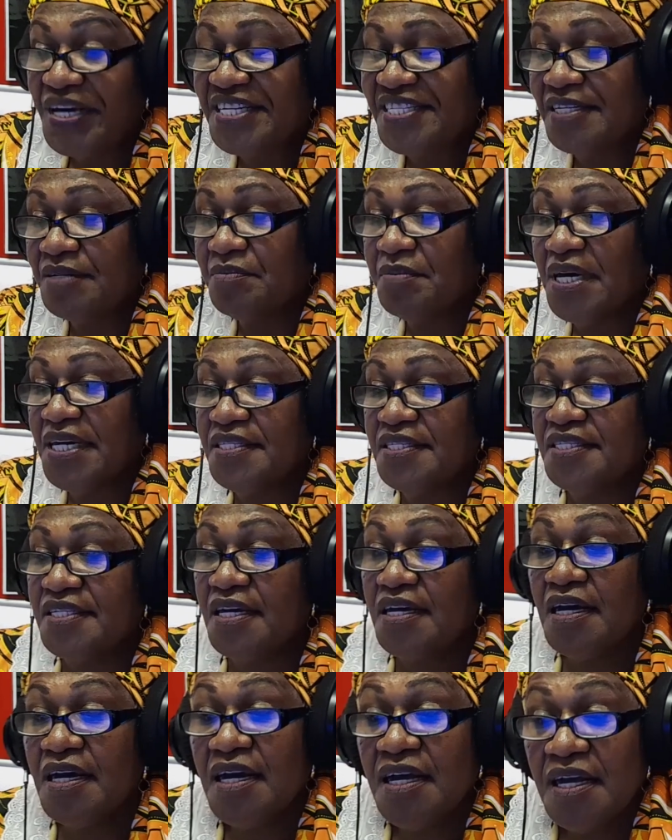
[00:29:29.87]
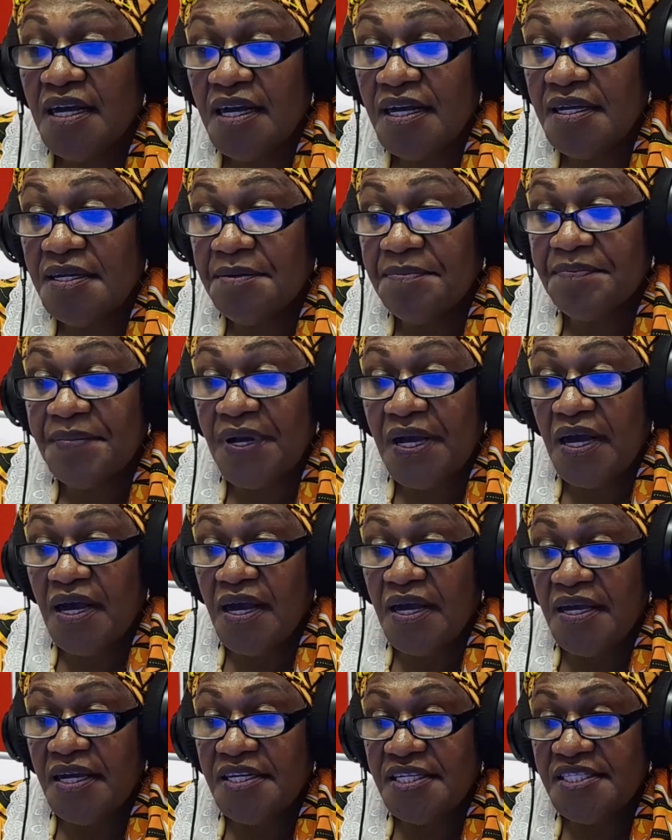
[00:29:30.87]
weeks and months,
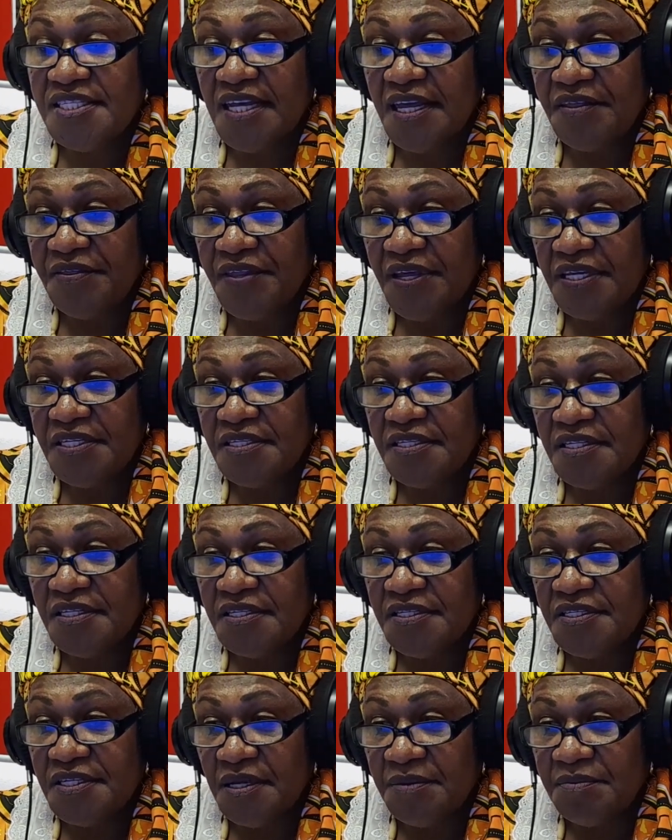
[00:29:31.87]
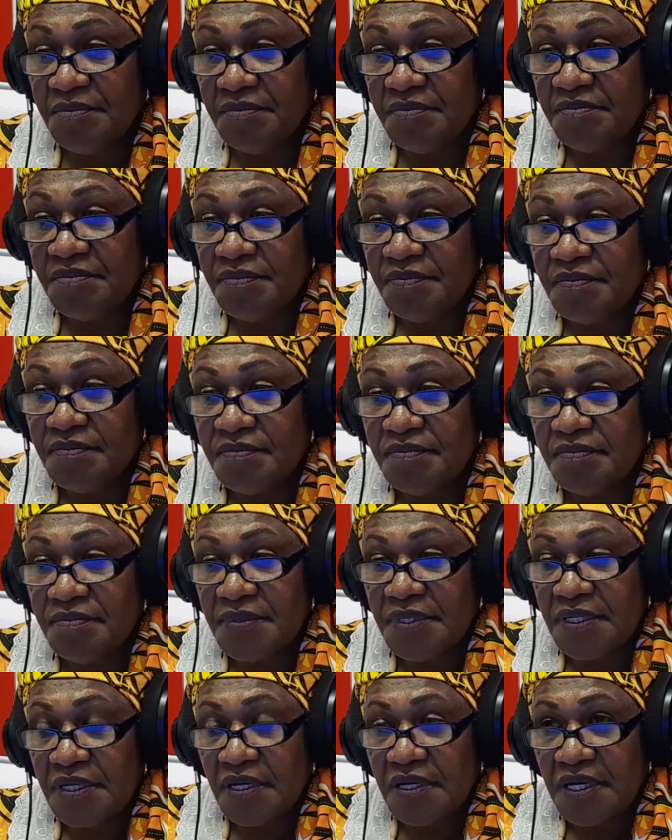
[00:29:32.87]
I understand that
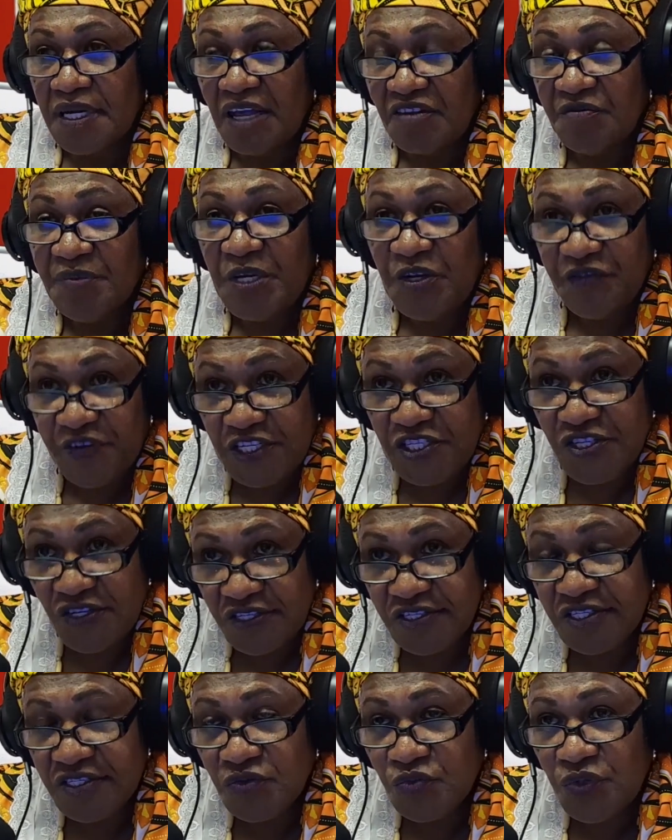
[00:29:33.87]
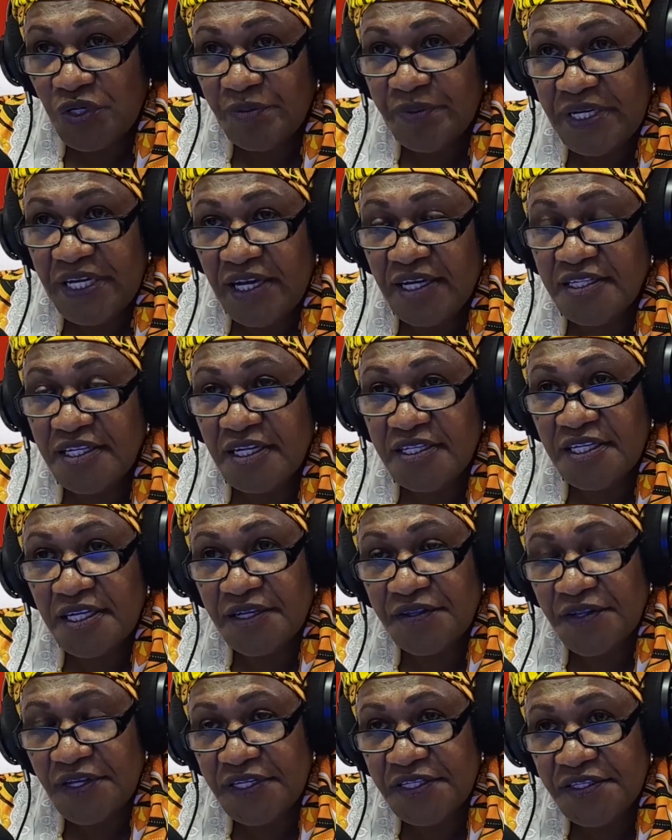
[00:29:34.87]
some government officials will be
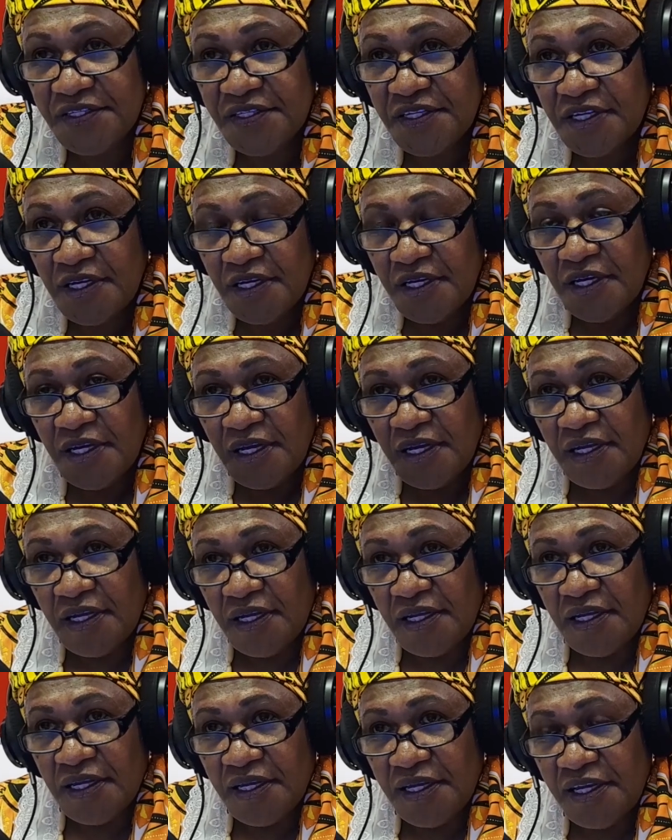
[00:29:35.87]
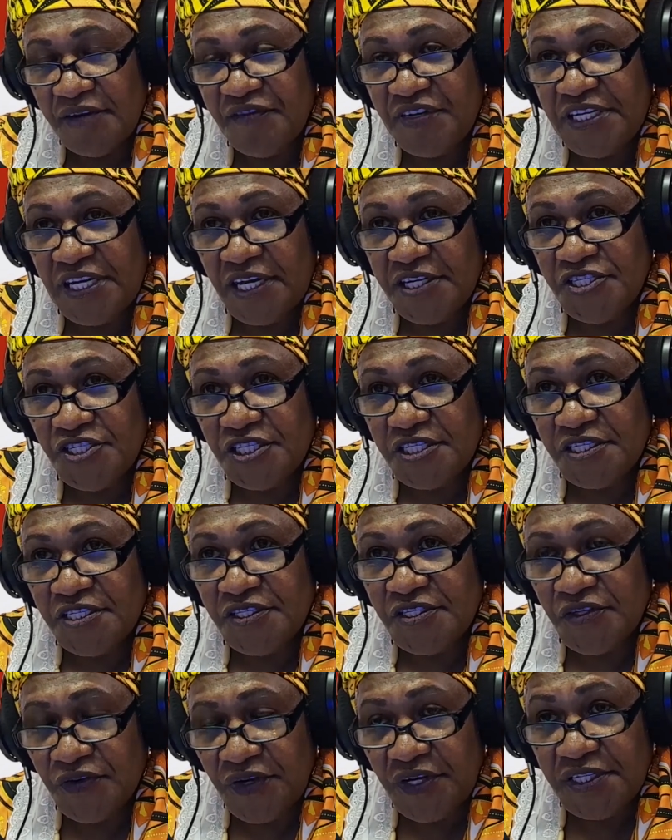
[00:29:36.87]
attending this
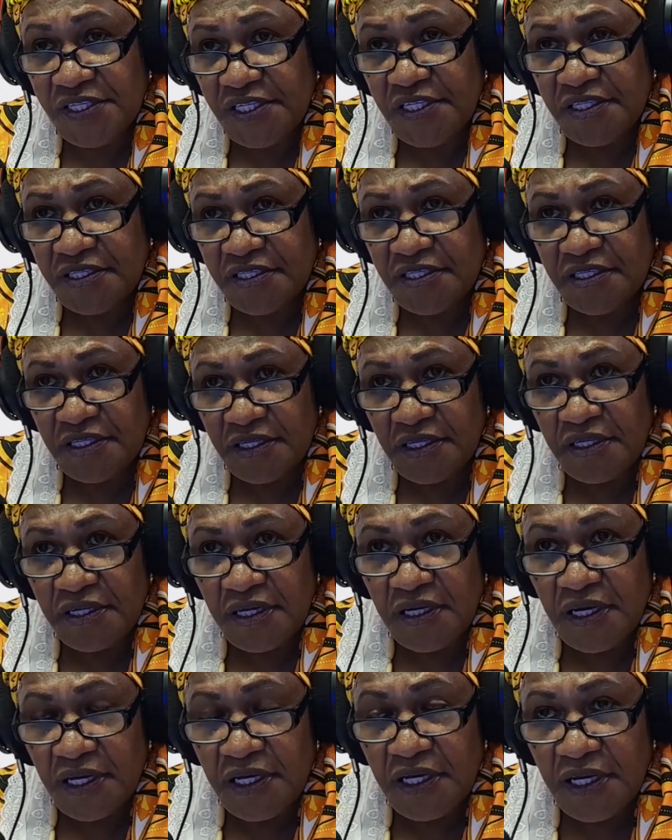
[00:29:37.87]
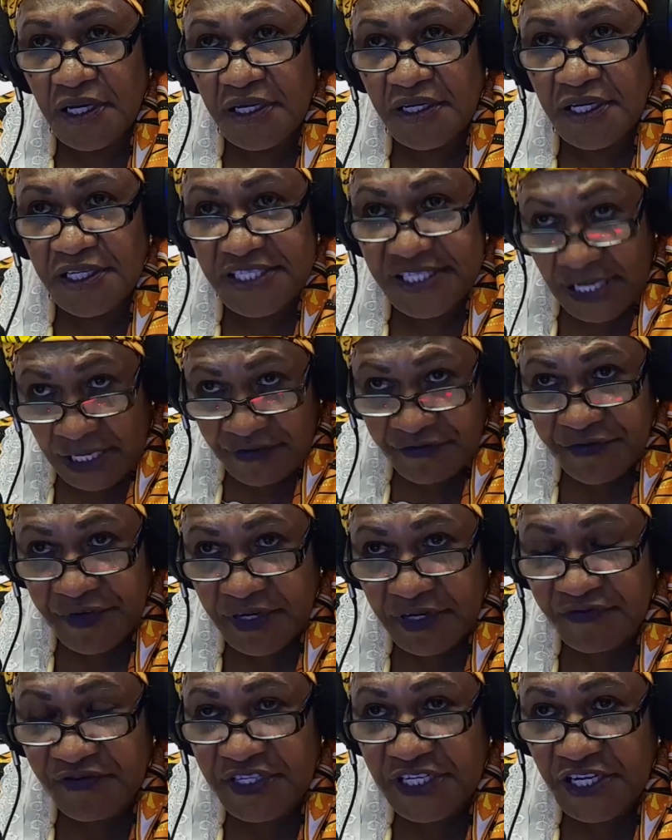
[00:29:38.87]
invitation. So is it a
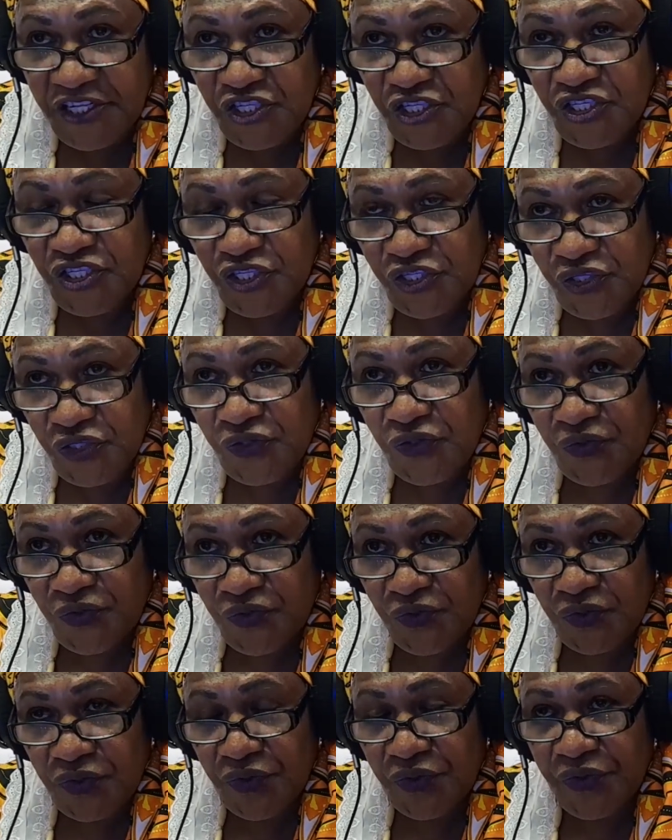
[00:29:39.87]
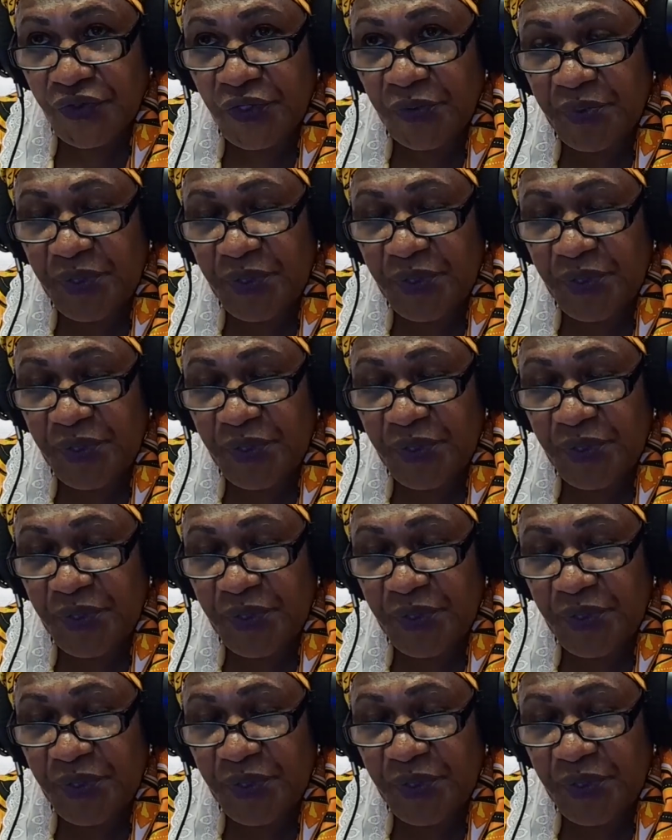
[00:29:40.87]
self-invitation to